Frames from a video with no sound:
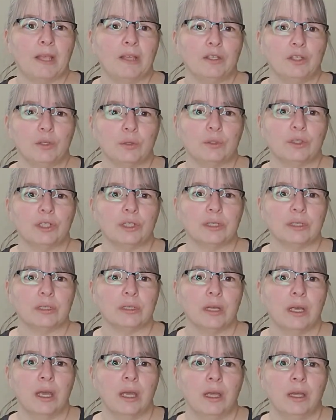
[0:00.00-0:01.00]
So
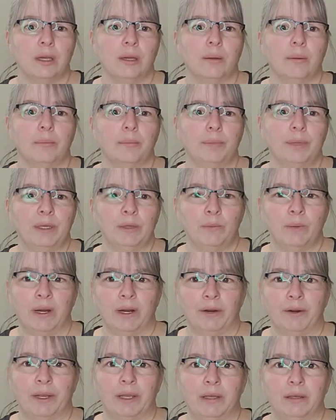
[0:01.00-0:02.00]
just be
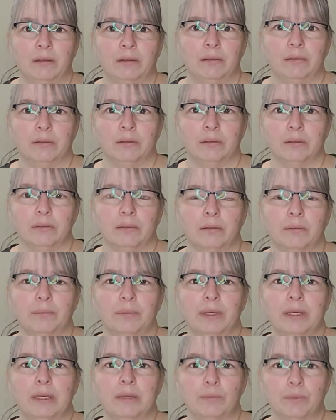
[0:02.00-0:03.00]
wary.
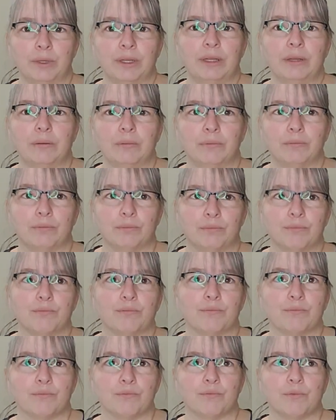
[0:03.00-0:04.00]
Be
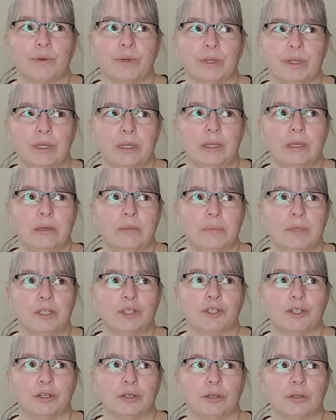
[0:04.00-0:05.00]
really be
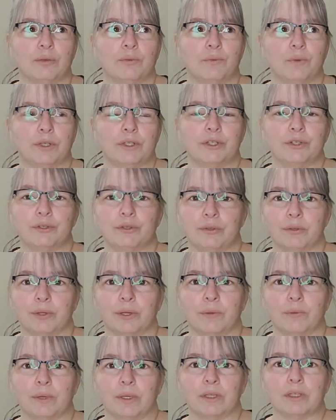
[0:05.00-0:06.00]
sure of what you're
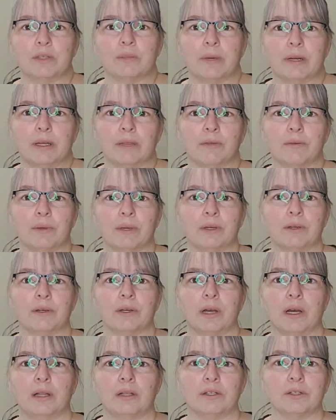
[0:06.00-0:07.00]
doing when you're spending
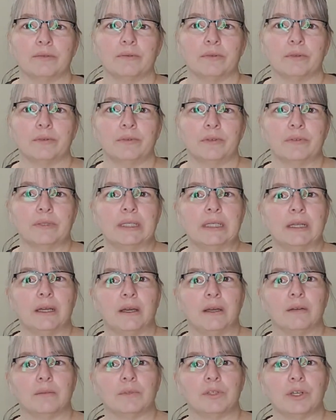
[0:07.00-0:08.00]
$300 for 15
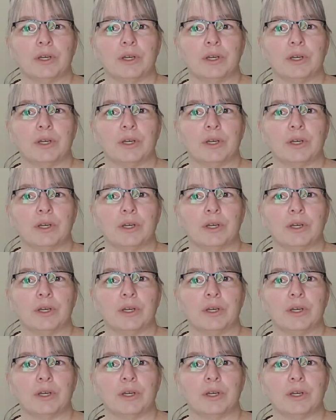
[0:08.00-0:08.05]
items.